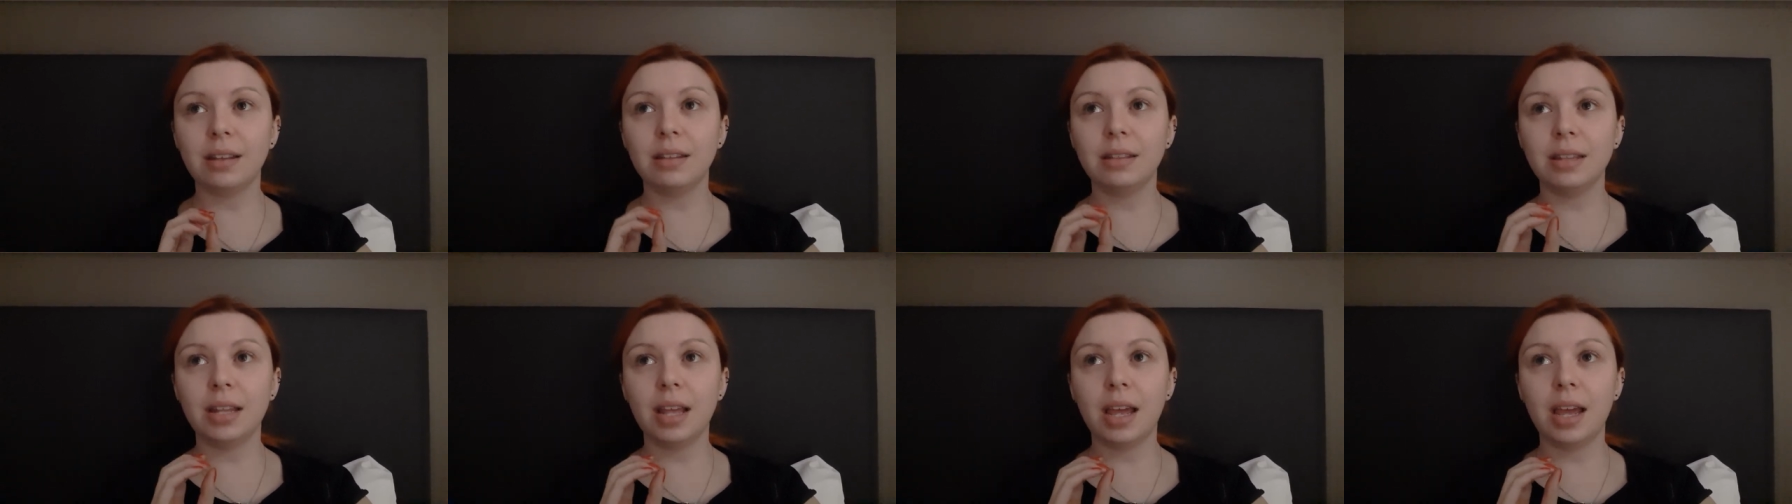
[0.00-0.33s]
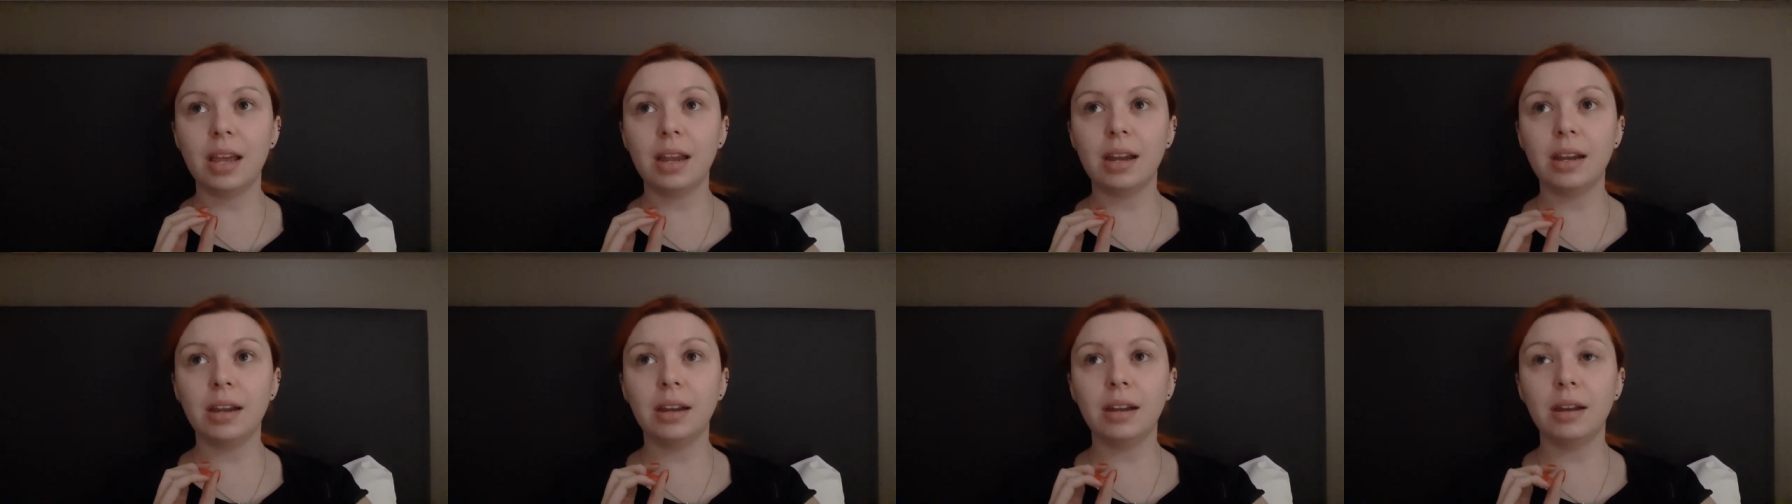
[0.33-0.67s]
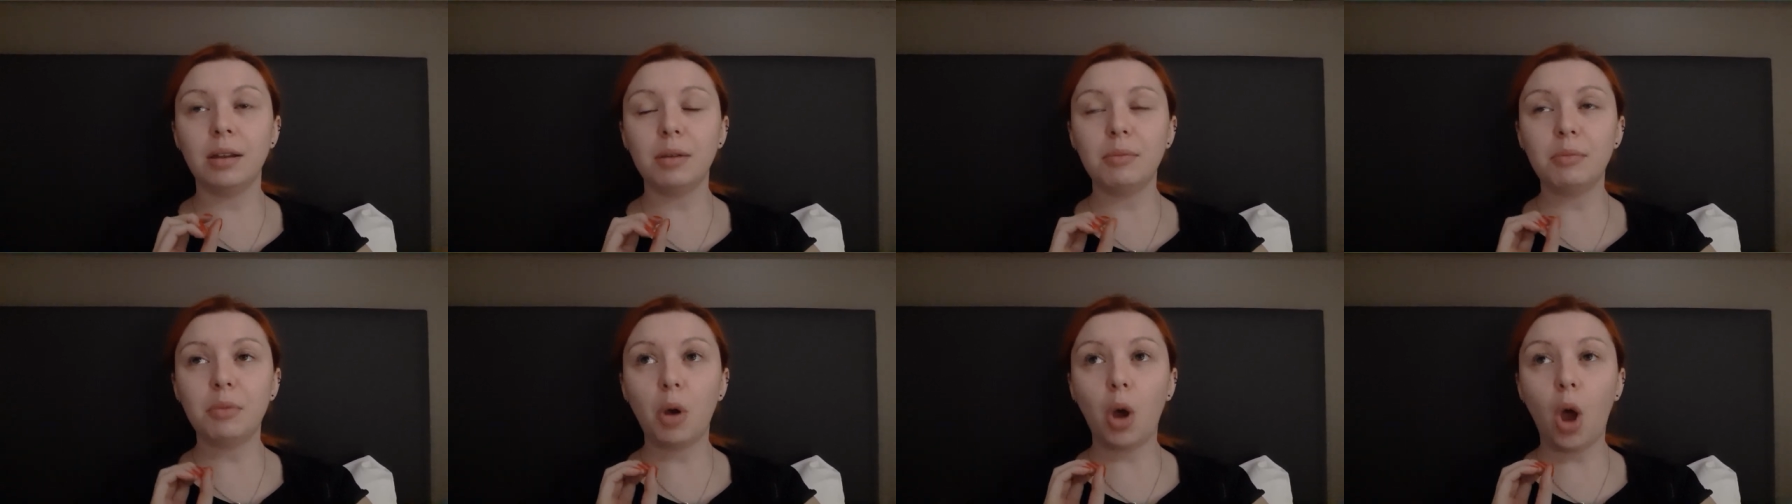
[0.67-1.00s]
and
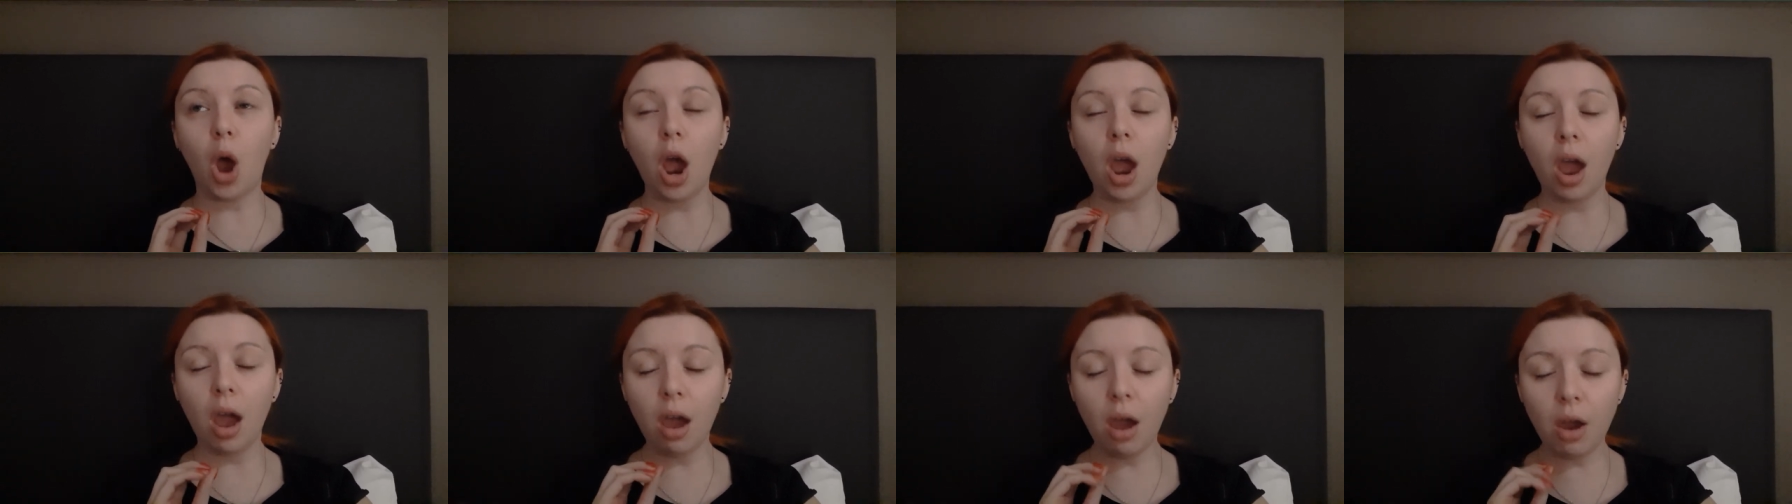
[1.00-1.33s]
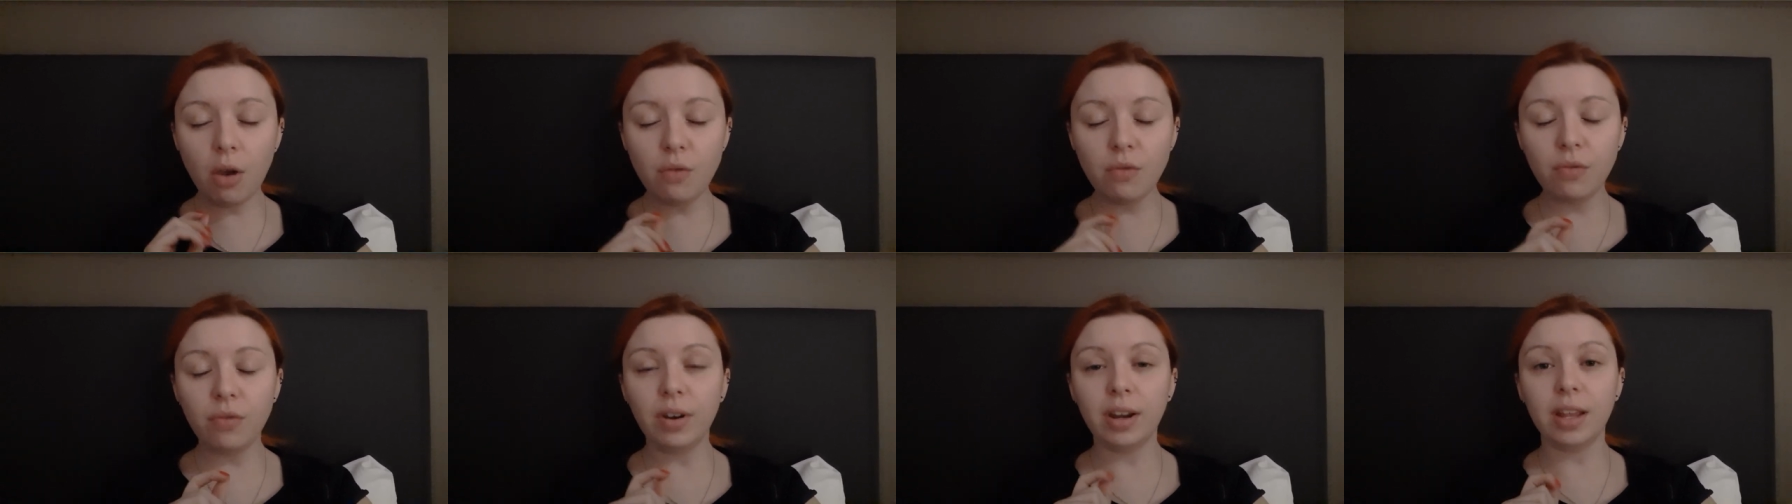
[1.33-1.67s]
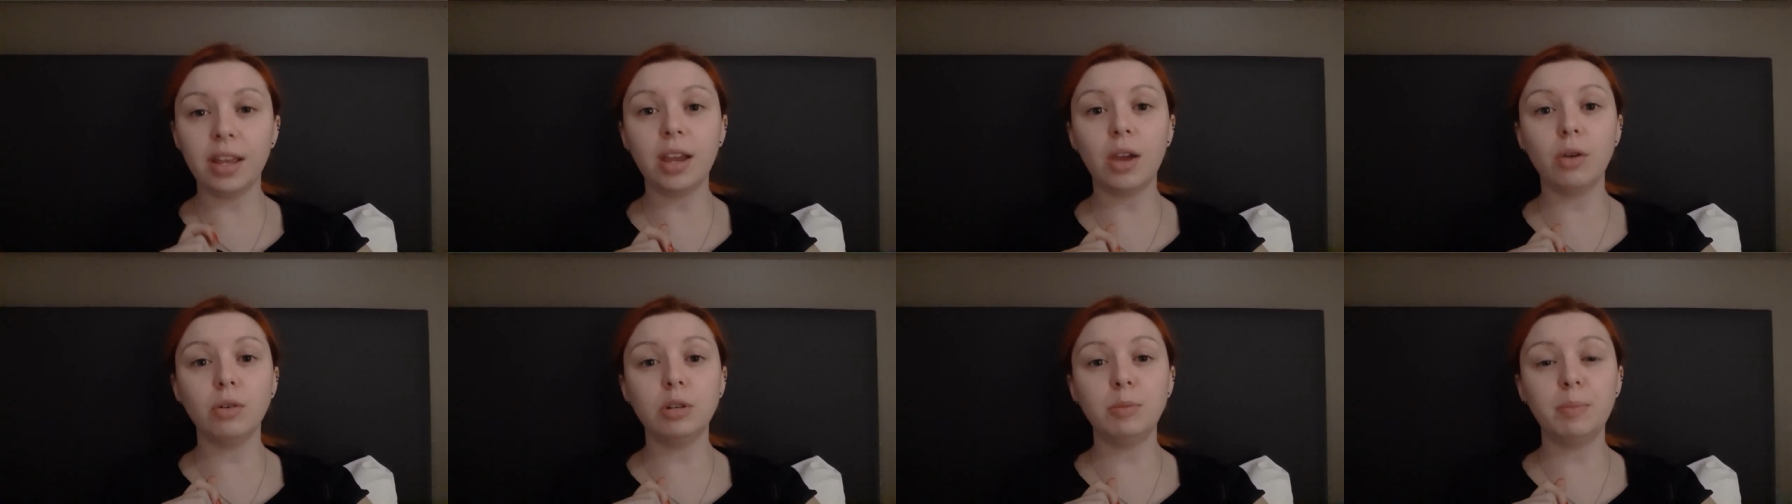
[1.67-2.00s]
then hopefully
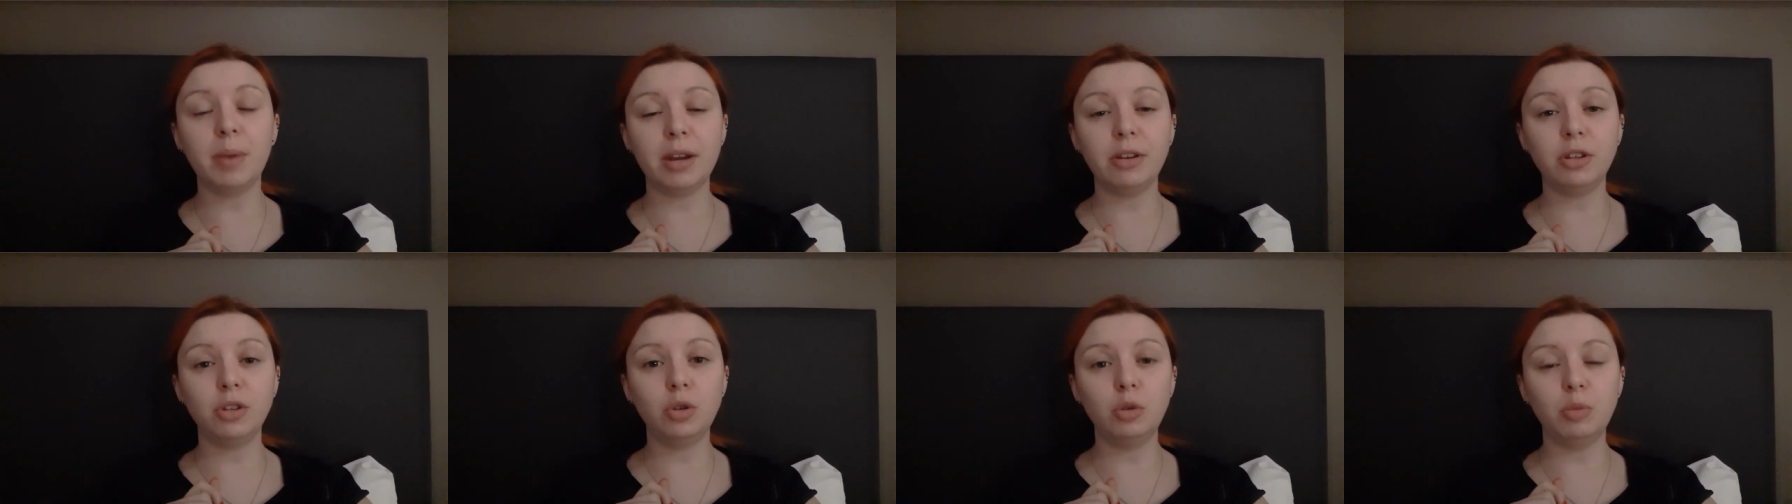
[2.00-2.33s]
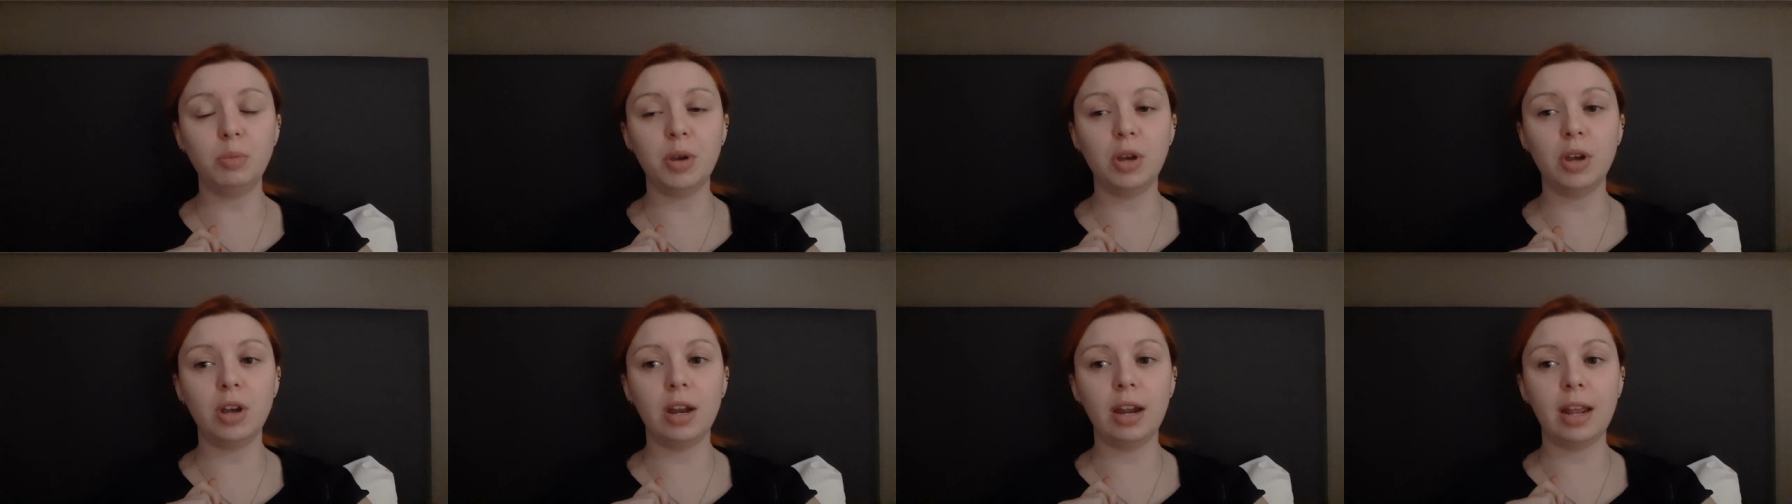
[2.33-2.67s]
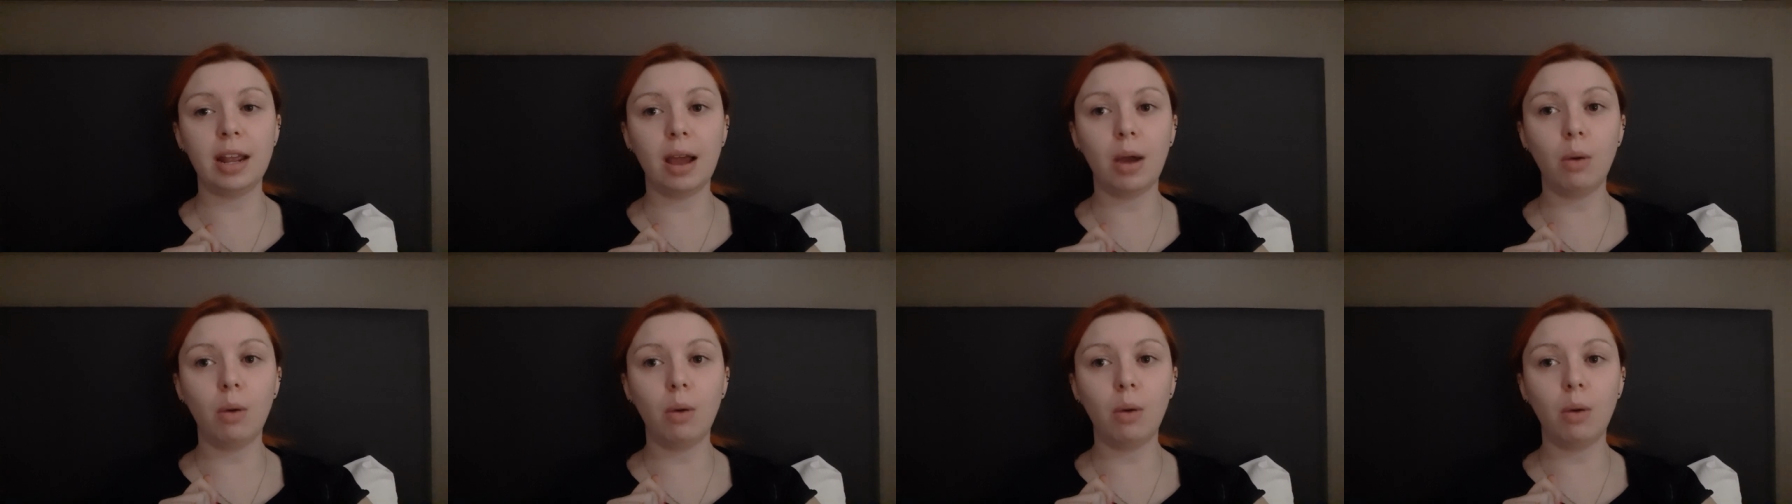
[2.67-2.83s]
go to bed super early.